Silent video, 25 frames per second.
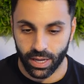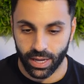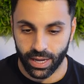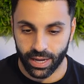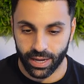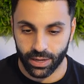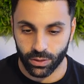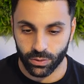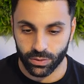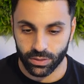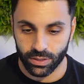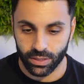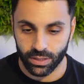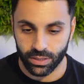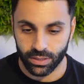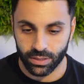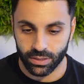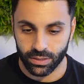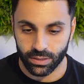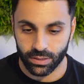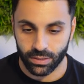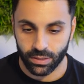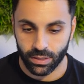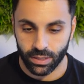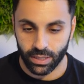
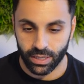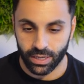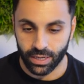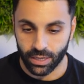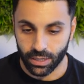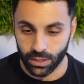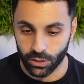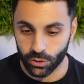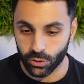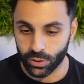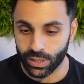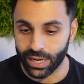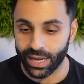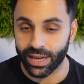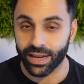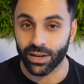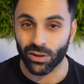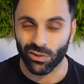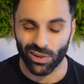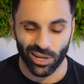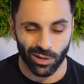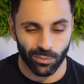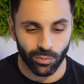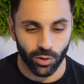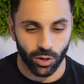houses, include let
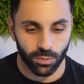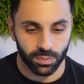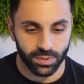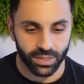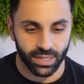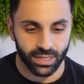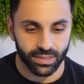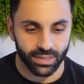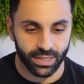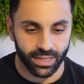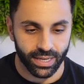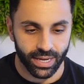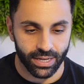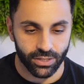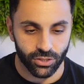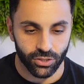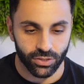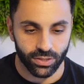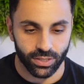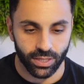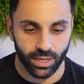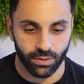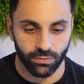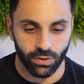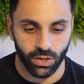agreed properties, again just
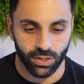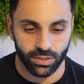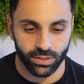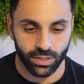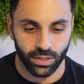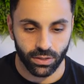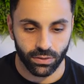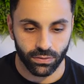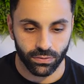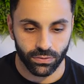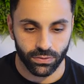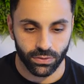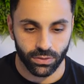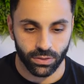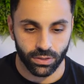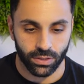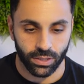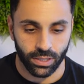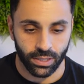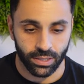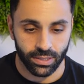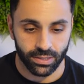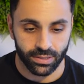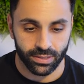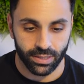to give ourselves an
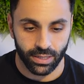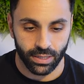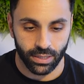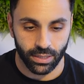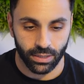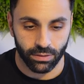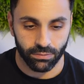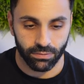understanding